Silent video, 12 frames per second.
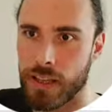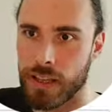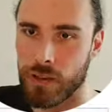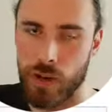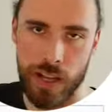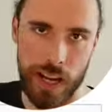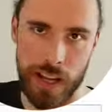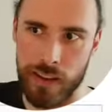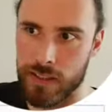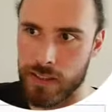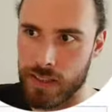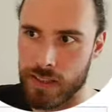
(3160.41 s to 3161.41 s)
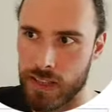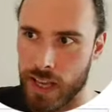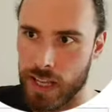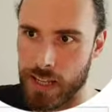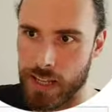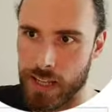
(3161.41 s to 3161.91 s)
You can edit this
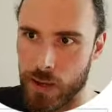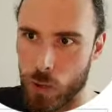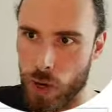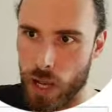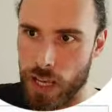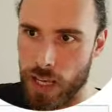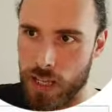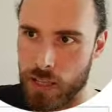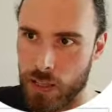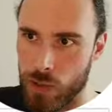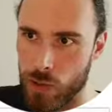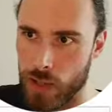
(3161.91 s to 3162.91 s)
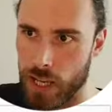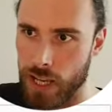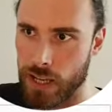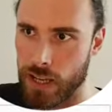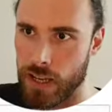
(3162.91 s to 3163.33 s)
any way you like.